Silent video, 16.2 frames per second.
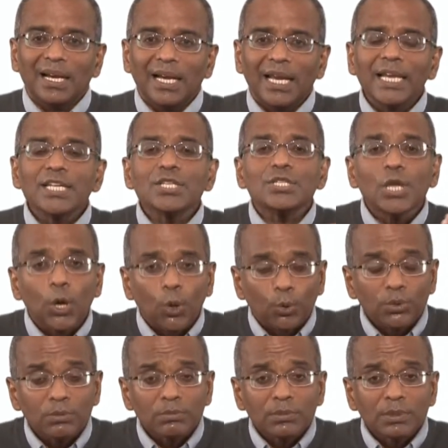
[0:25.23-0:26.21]
It is
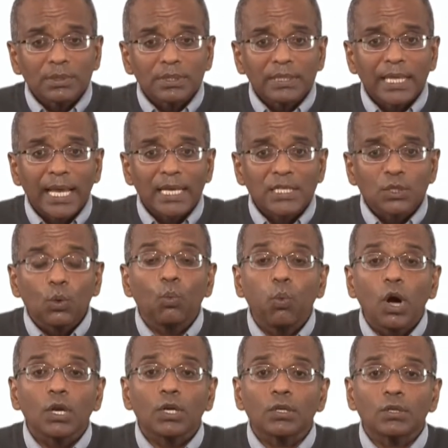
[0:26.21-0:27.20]
known that
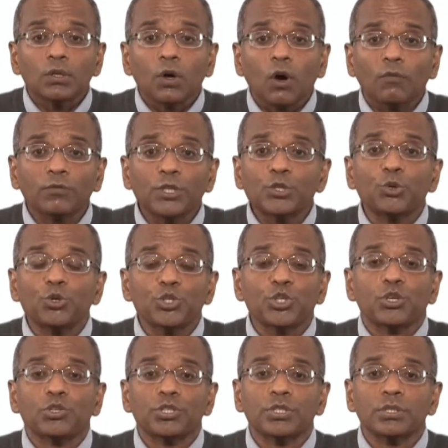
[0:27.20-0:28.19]
one of the two
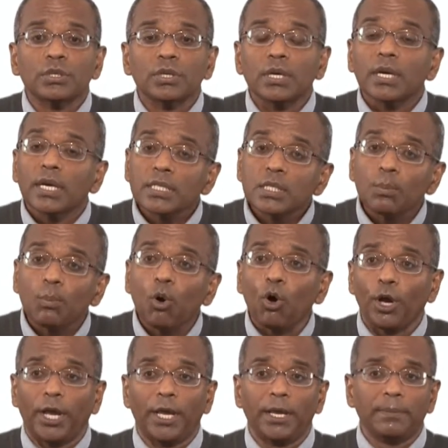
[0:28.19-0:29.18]
children is a
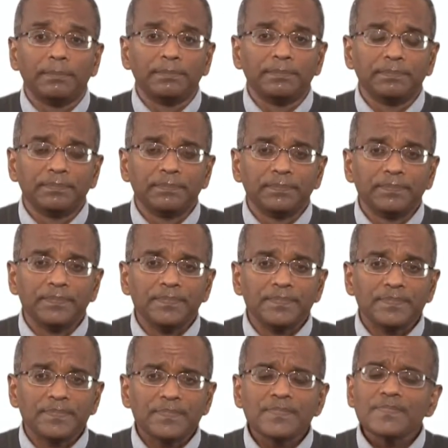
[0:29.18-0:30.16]
boy.
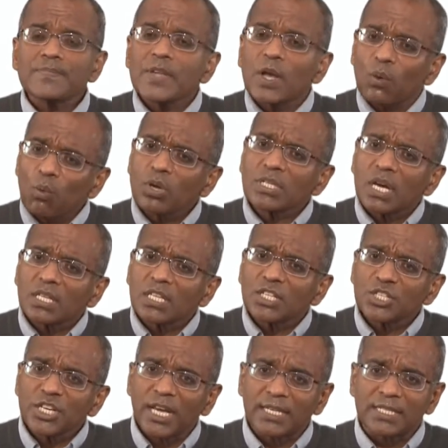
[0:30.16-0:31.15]
What are the
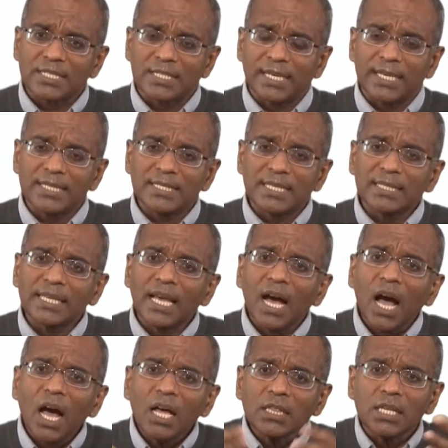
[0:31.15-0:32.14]
chances that the
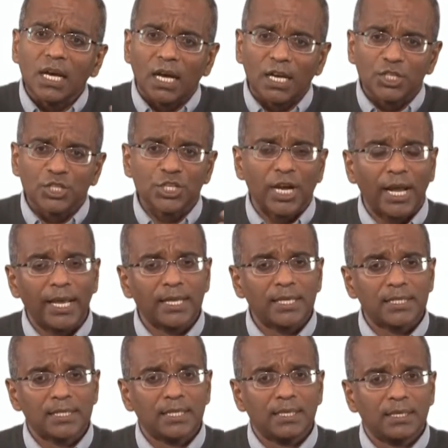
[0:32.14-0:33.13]
other
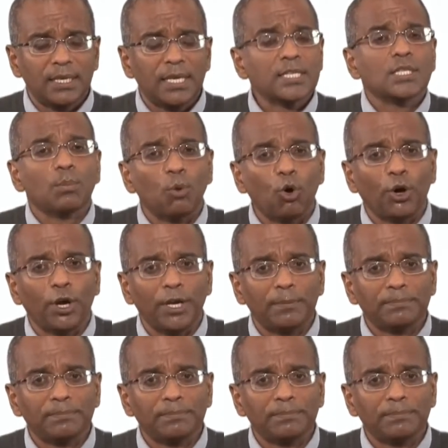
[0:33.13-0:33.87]
child is a boy?